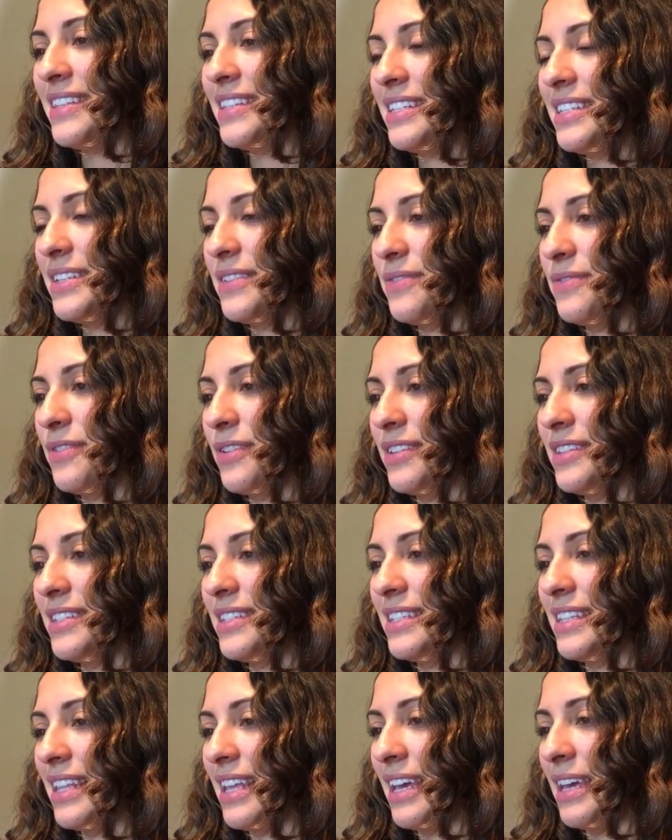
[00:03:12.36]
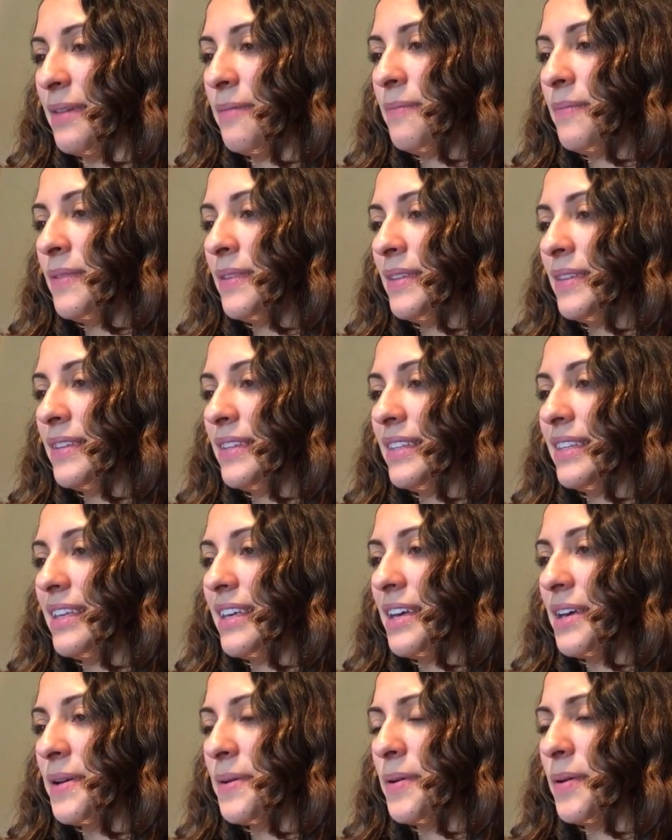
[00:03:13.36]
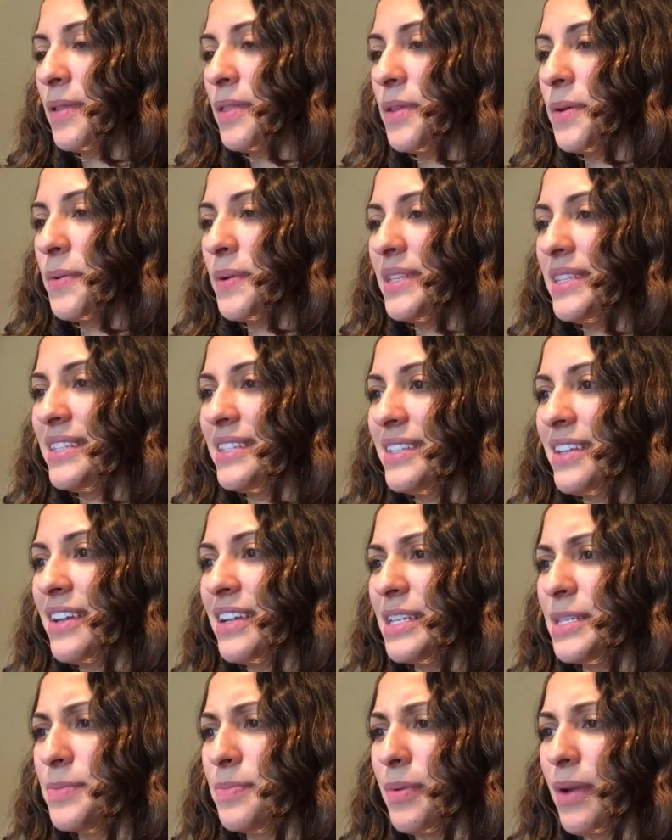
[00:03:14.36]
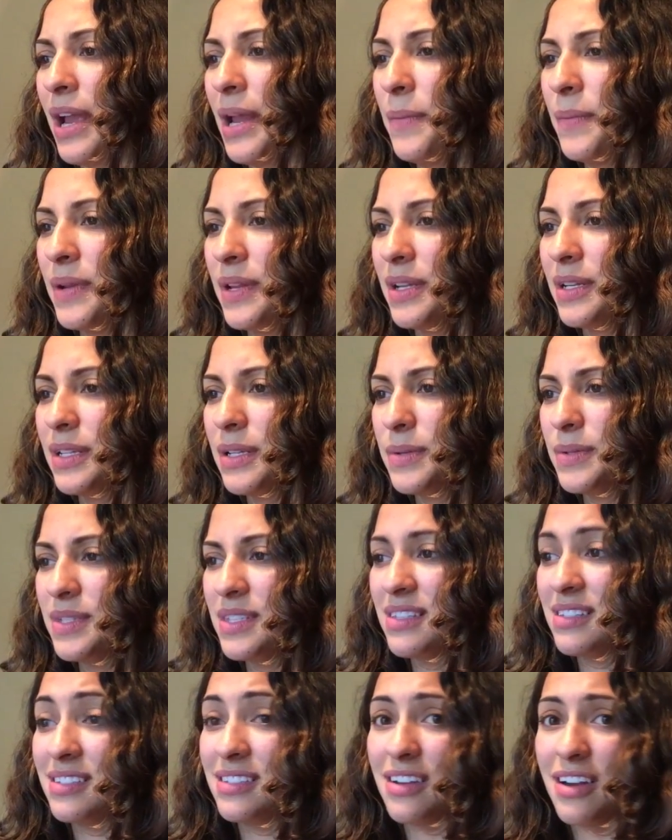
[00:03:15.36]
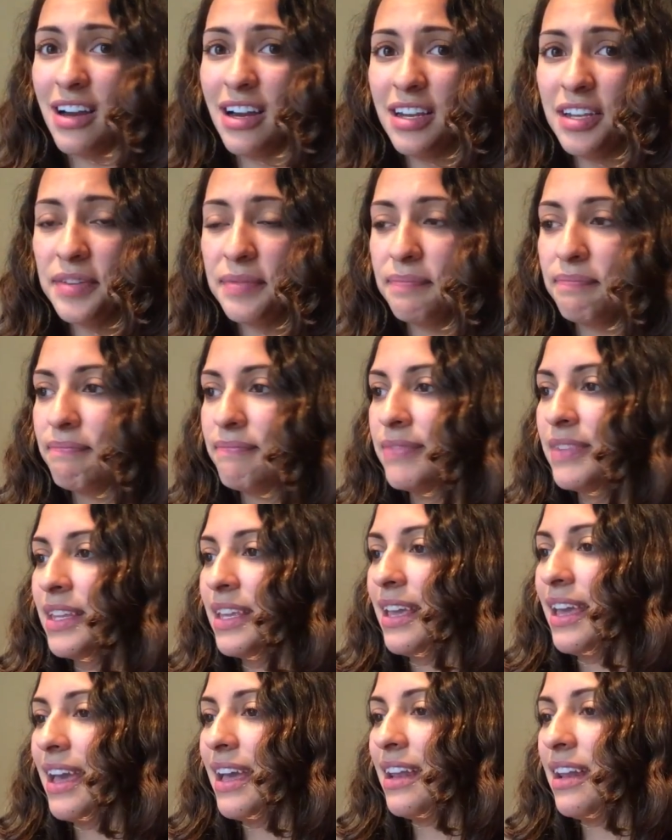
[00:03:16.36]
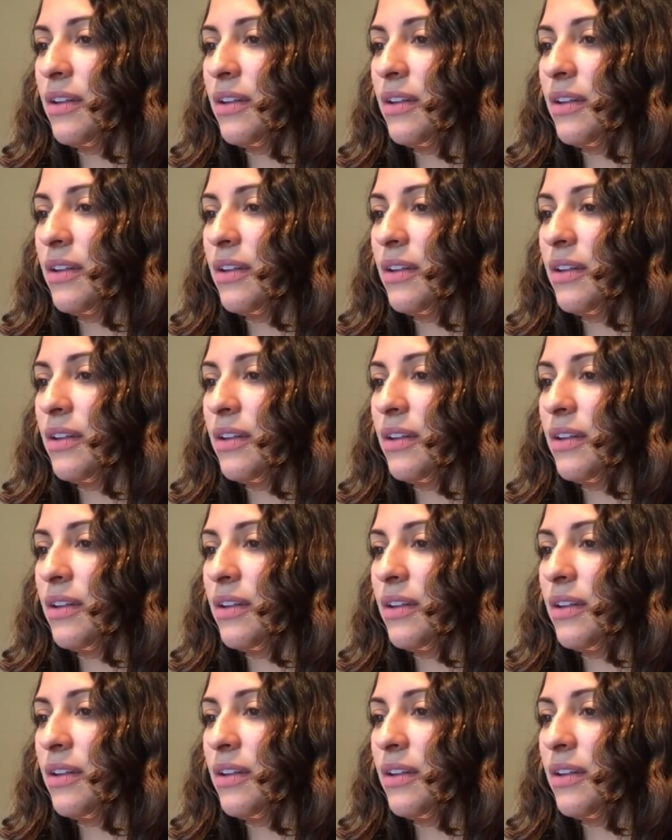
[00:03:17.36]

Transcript: is a fun slime, uh, although it's not as bright when it glows in the dark. And I